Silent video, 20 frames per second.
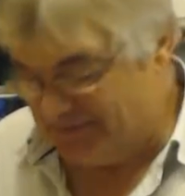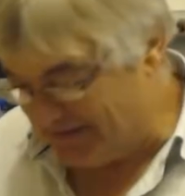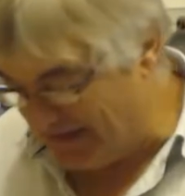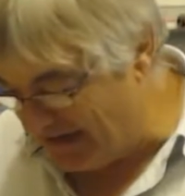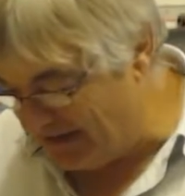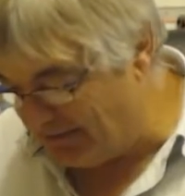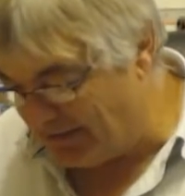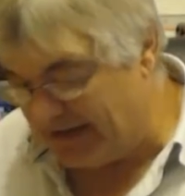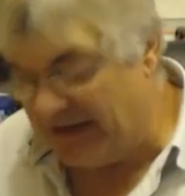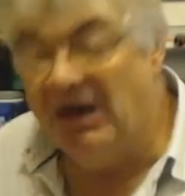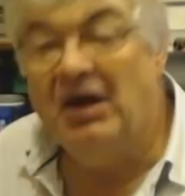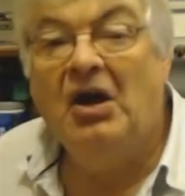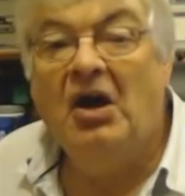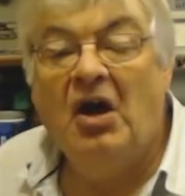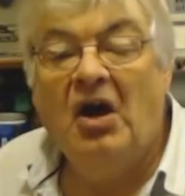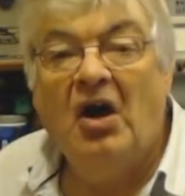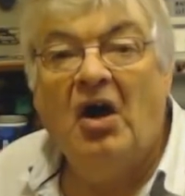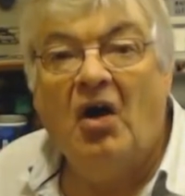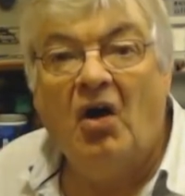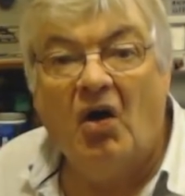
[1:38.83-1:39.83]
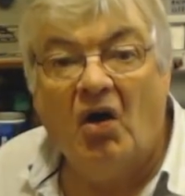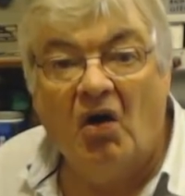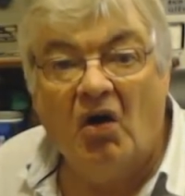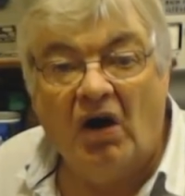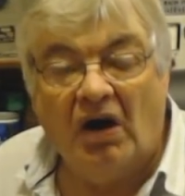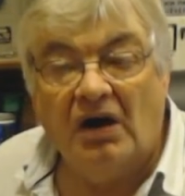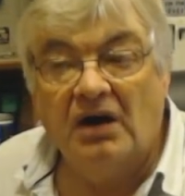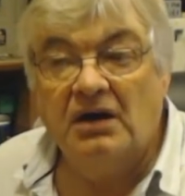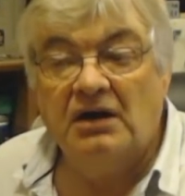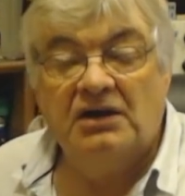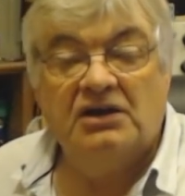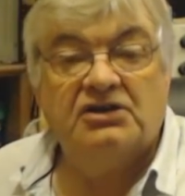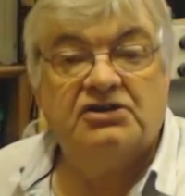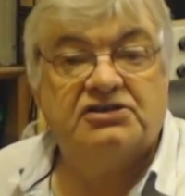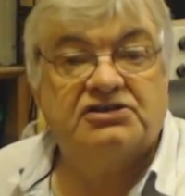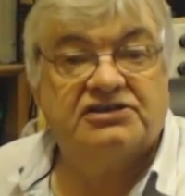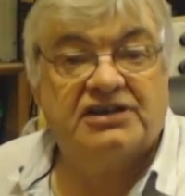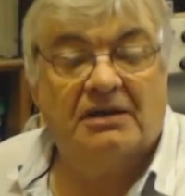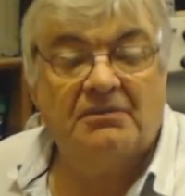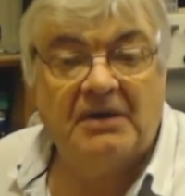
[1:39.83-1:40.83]
But anyway, or
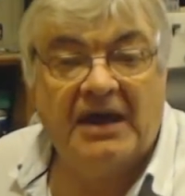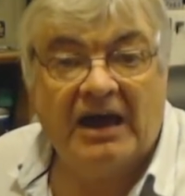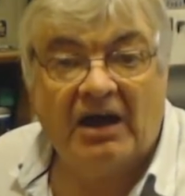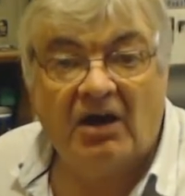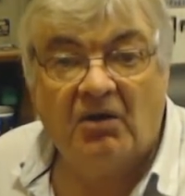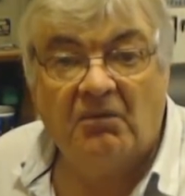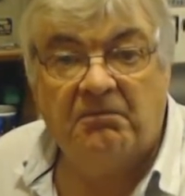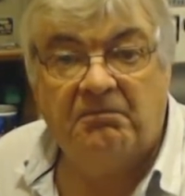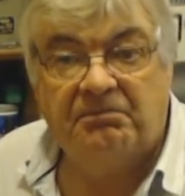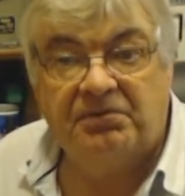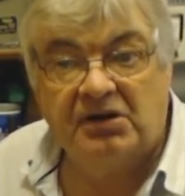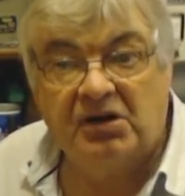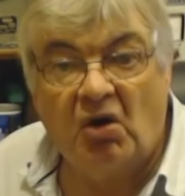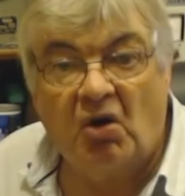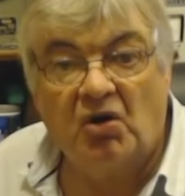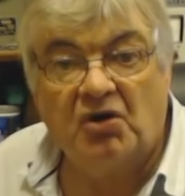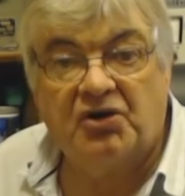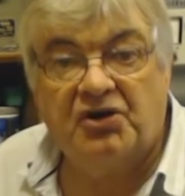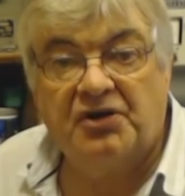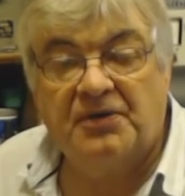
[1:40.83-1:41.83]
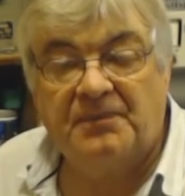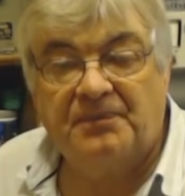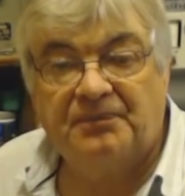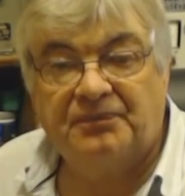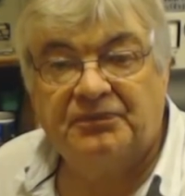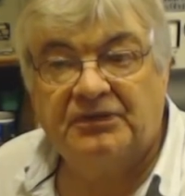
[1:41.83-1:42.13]
somehow block